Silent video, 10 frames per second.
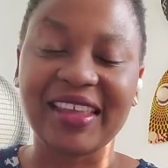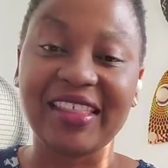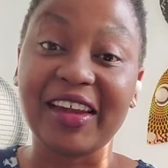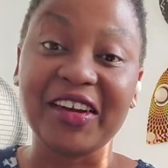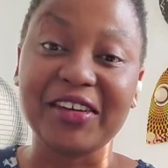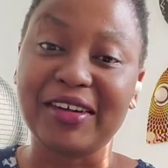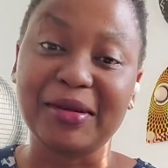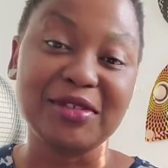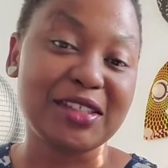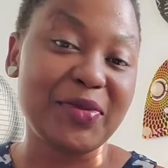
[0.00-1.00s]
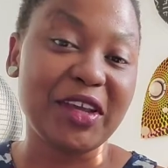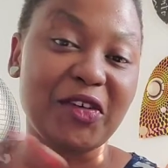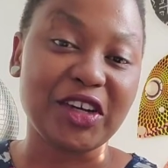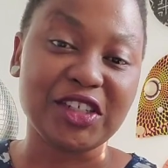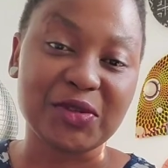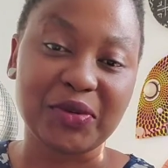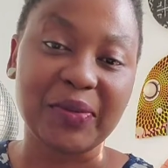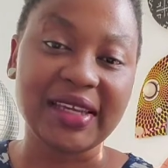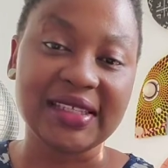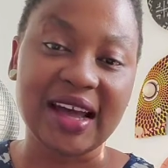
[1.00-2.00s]
there you go. I'm just being gracious with
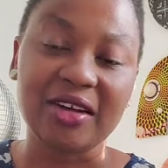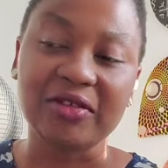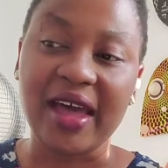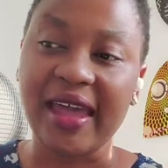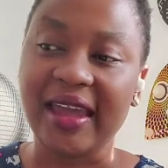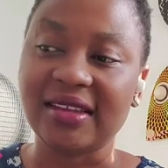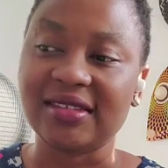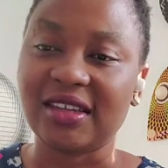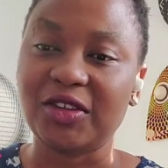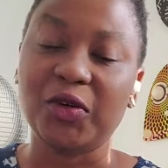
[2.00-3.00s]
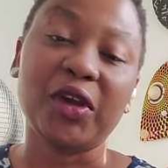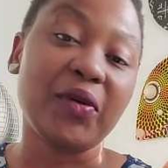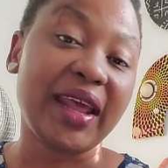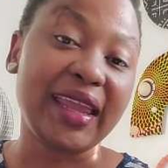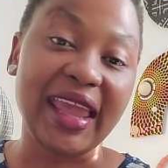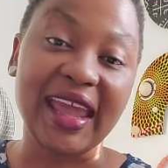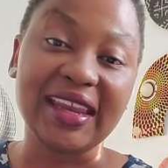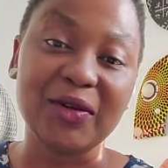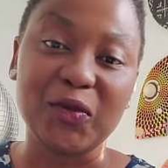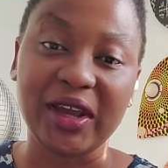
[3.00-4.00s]
myself and doing what I
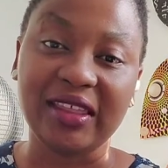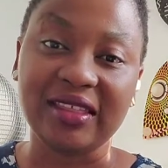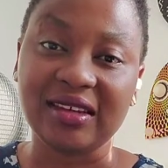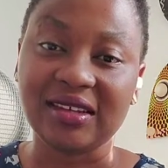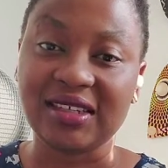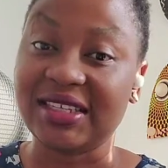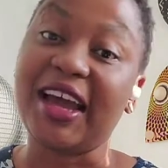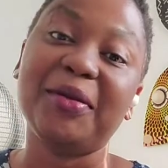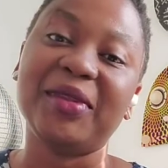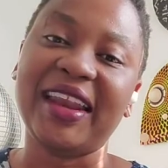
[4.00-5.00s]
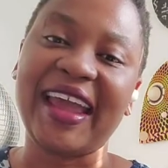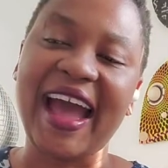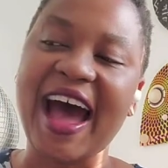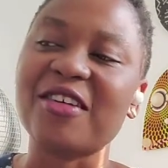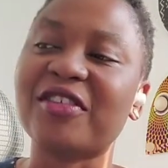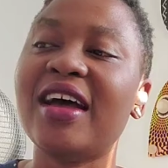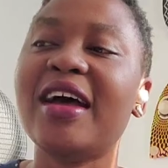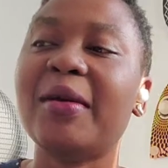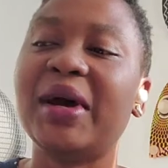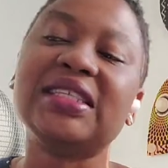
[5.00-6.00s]
can with the time that I have.
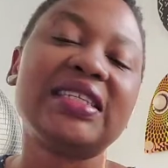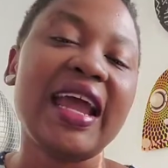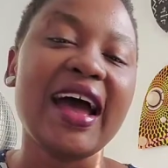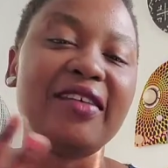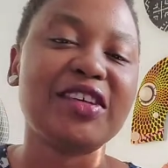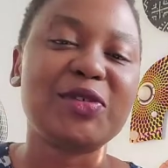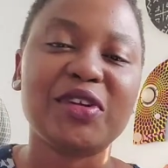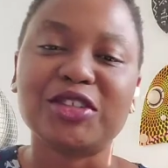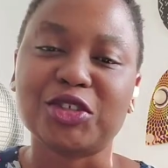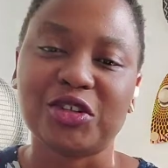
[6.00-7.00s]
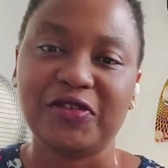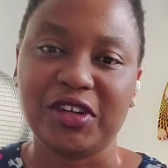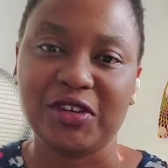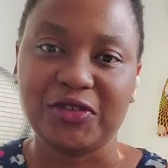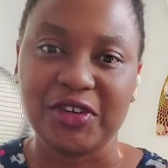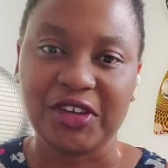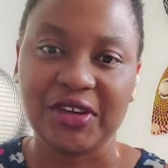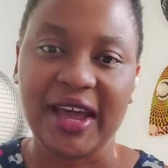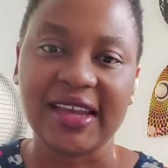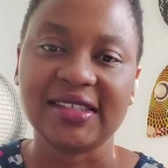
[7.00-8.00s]
But today I have a student short video for you
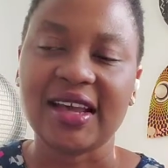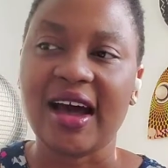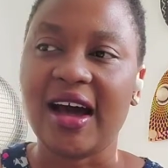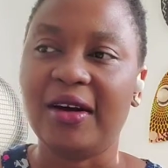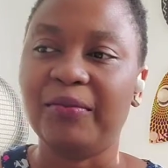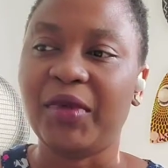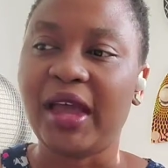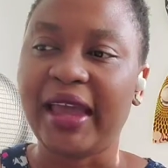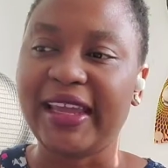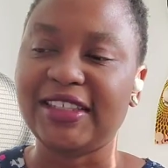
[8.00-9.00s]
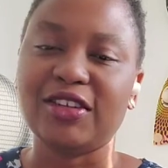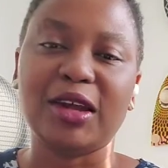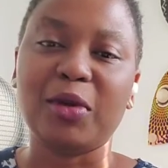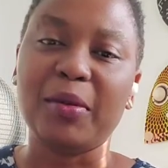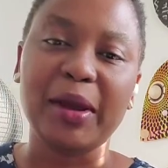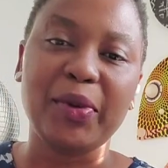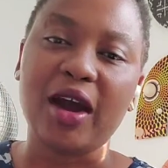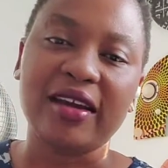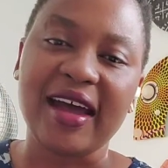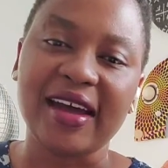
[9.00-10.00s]
guys. It's not about my
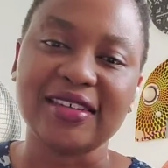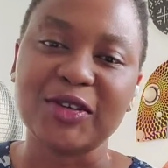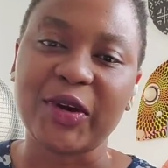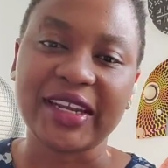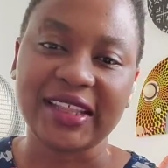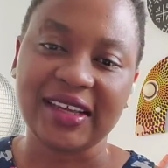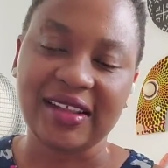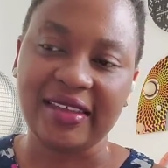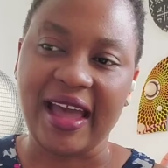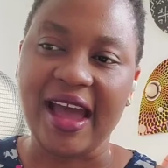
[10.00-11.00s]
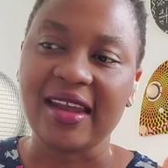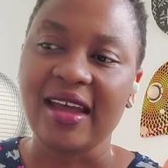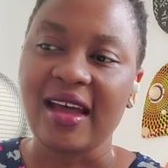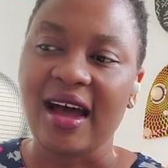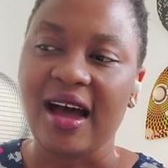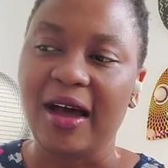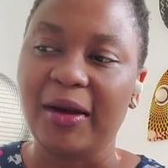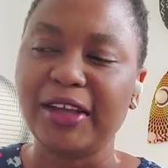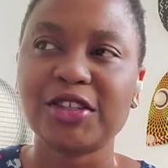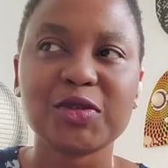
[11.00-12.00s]
product or anything like that.
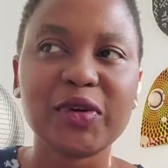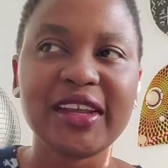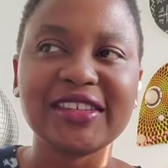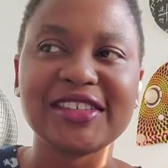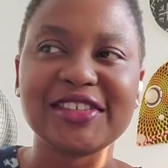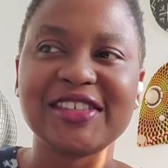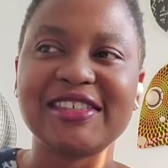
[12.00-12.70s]
I just wanted to